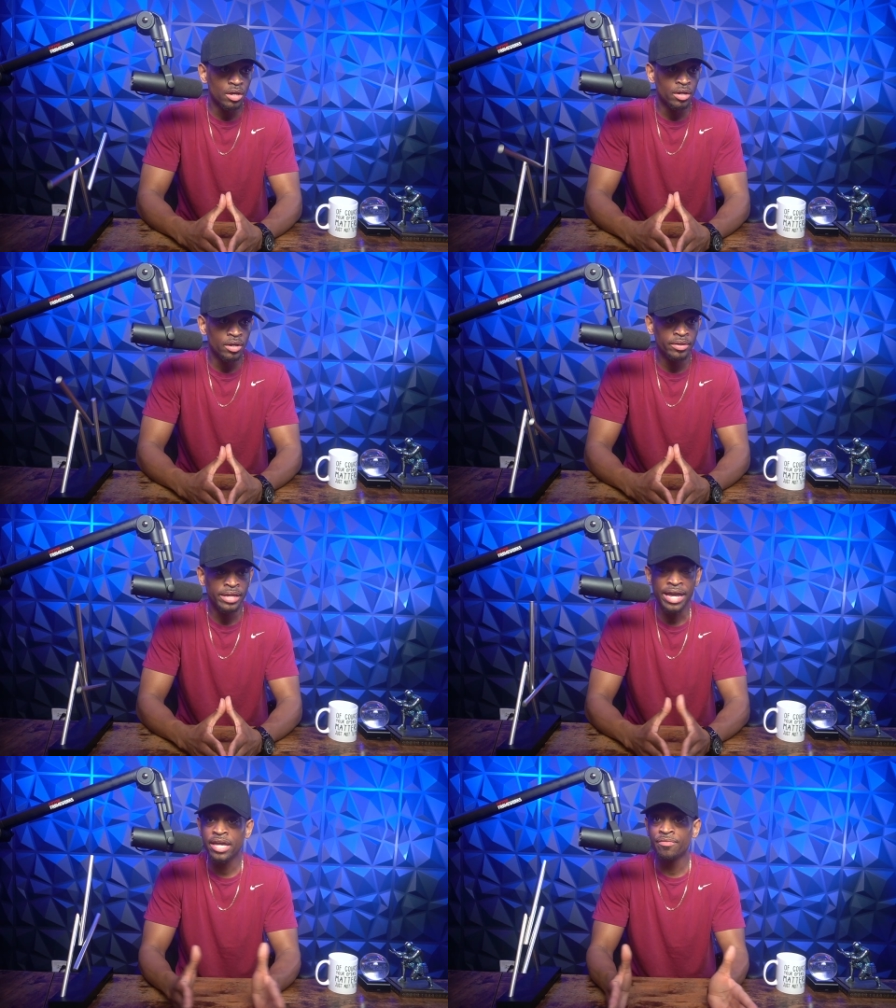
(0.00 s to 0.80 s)

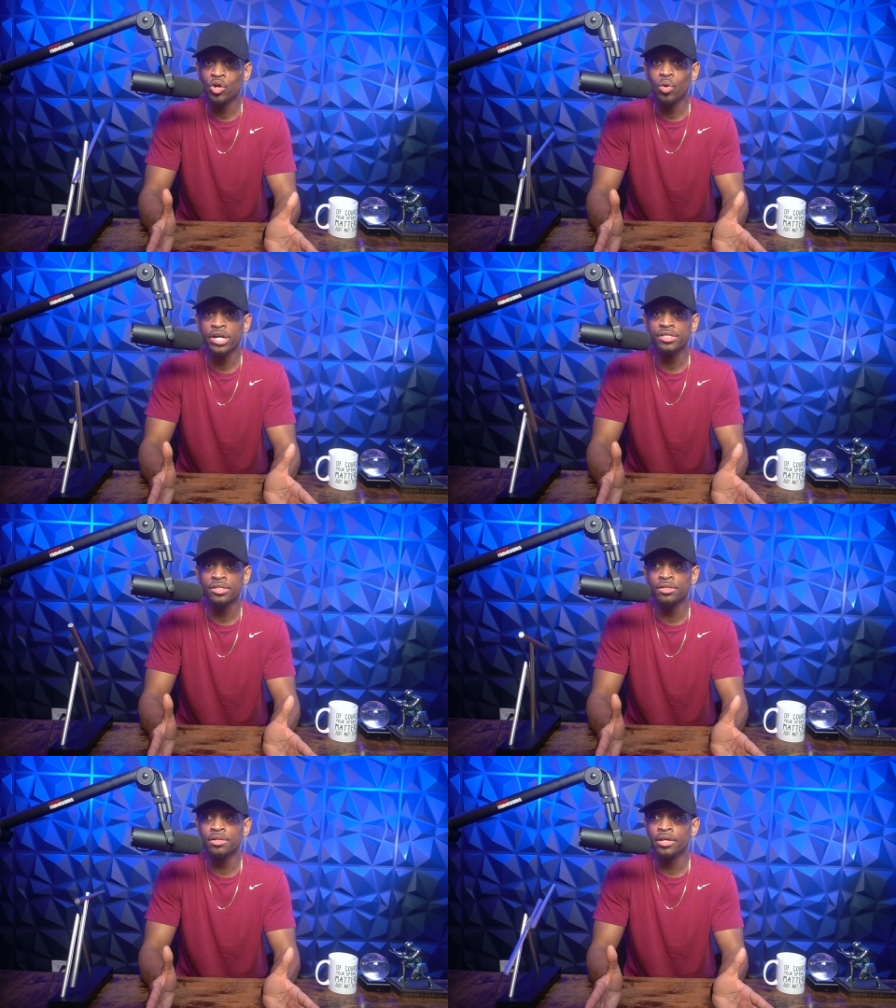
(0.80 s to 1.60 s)
They even
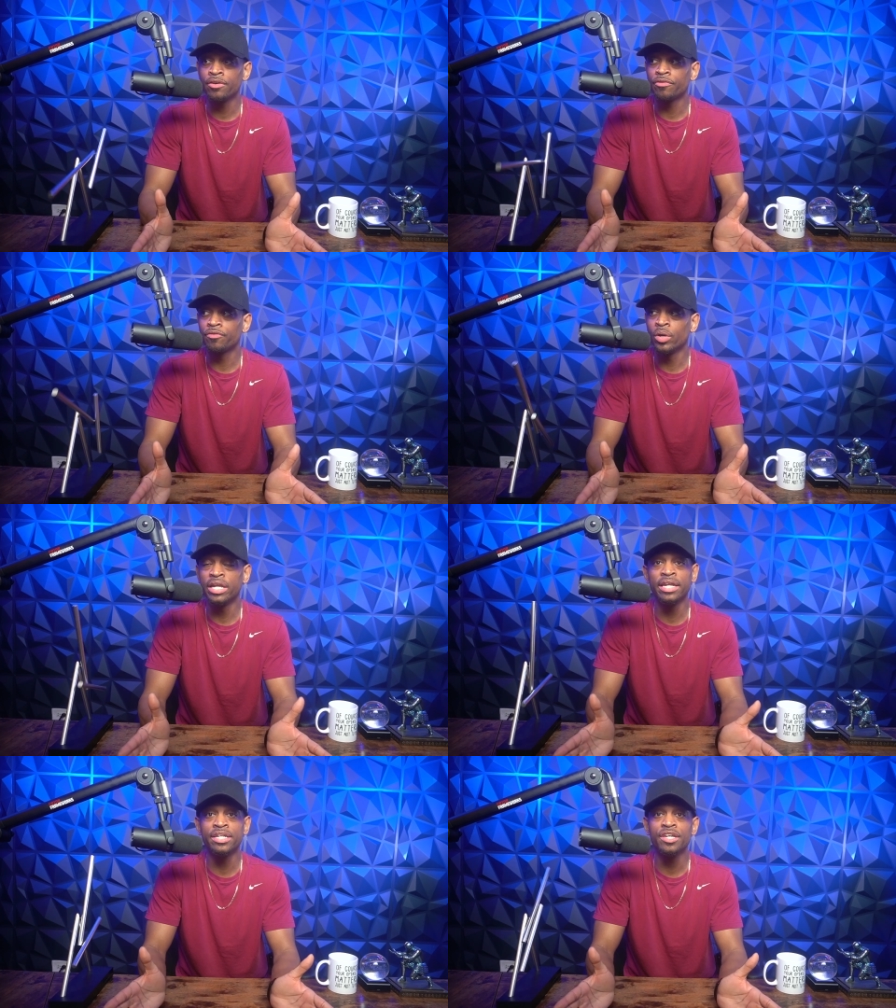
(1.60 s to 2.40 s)
question if Willie
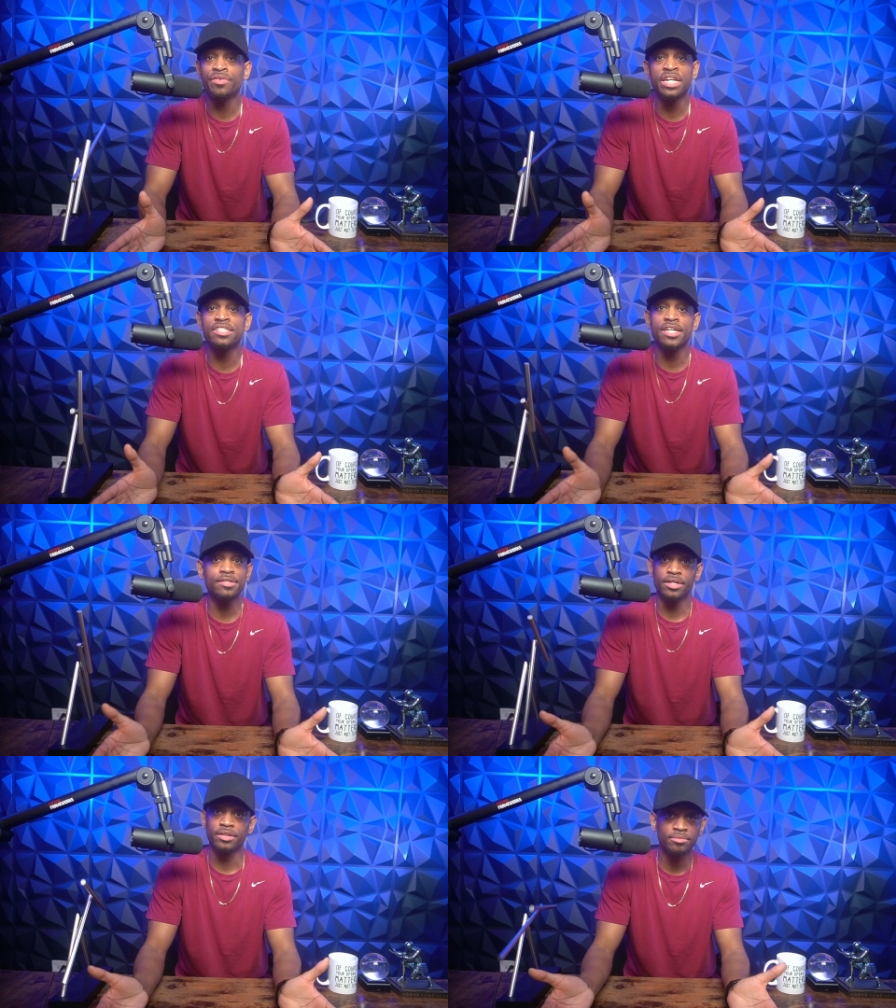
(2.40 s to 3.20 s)
Lynch even
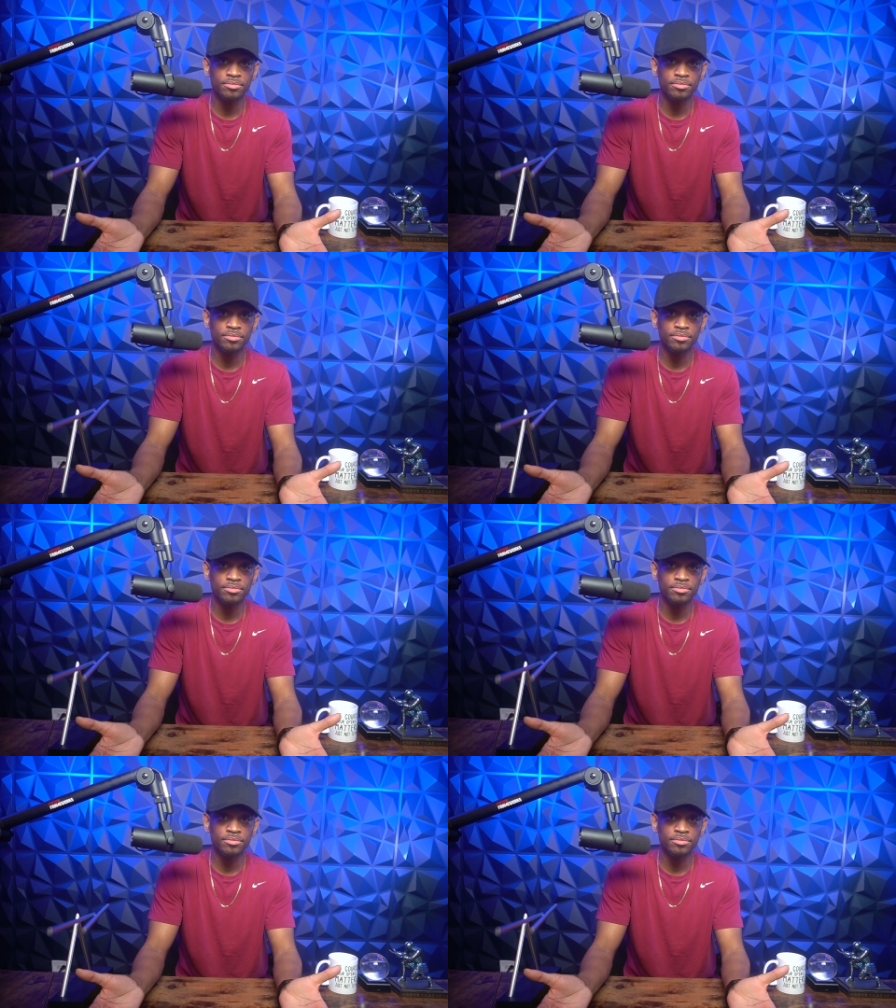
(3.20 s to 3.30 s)
existed.